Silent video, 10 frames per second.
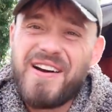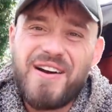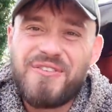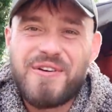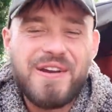
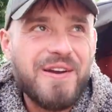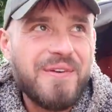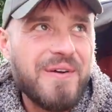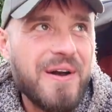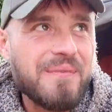I thought they
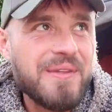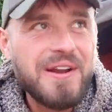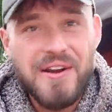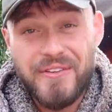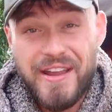were alright, but
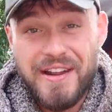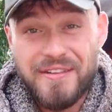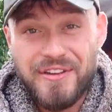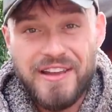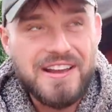then I'll eat
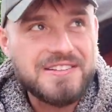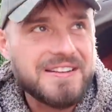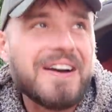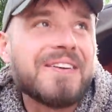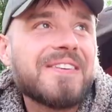anything, as
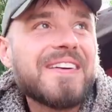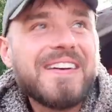you know.